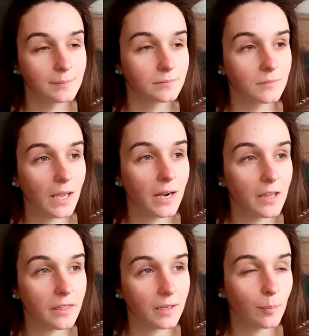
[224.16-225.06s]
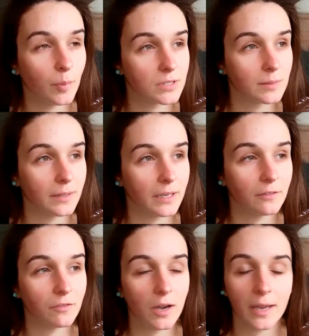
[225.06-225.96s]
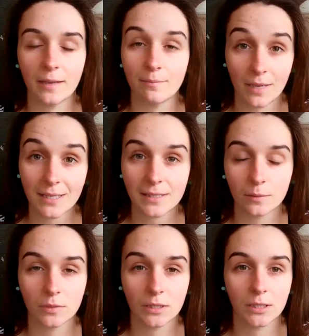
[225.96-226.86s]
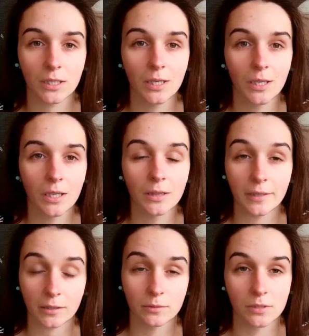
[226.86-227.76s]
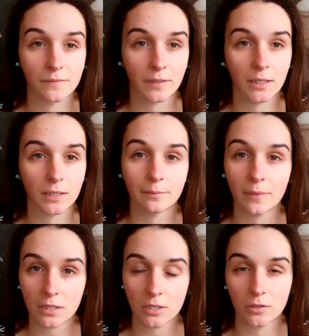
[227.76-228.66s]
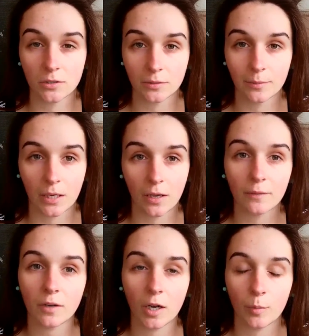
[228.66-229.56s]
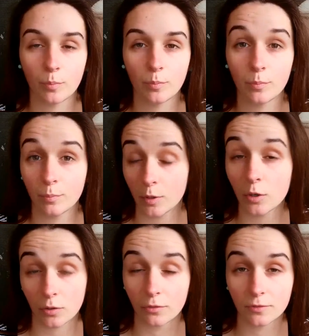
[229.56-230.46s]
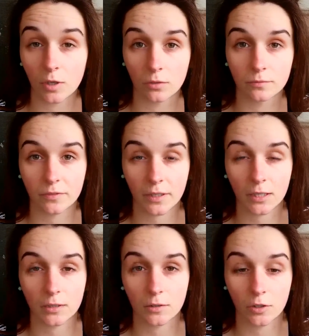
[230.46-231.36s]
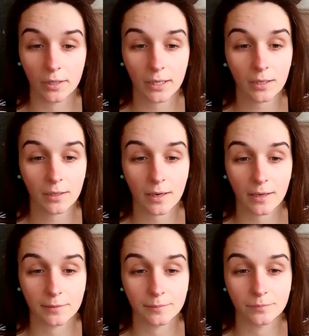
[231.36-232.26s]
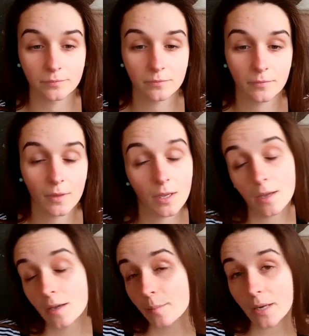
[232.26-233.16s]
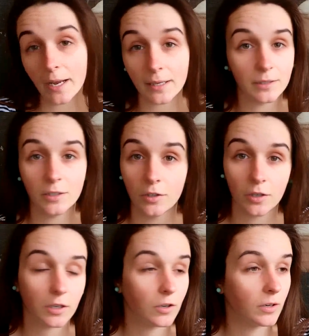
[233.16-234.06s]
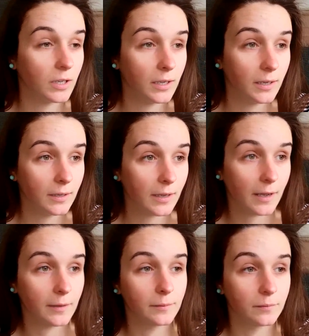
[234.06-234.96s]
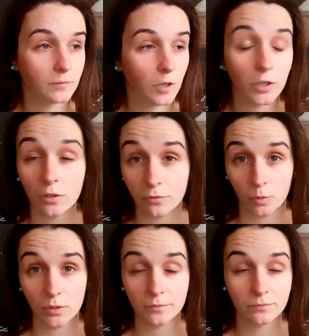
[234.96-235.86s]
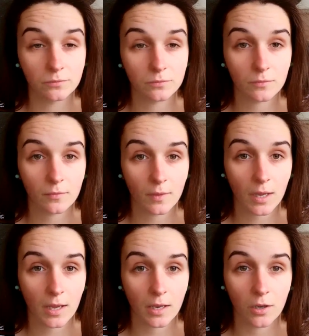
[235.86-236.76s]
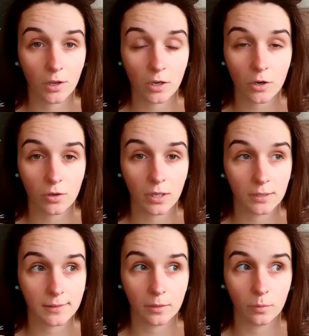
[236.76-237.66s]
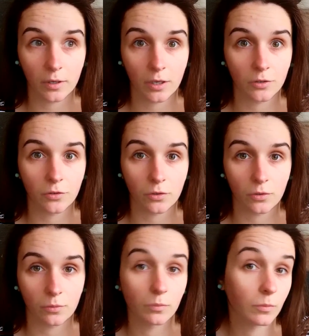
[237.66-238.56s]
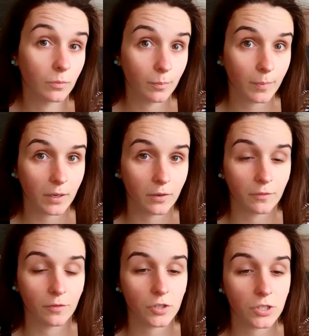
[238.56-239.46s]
And I think possibly if I had met someone that was vegan much sooner in my life, I could have gone vegan earlier. But hey, you can only look forward, and you can only see what you can do better in the future.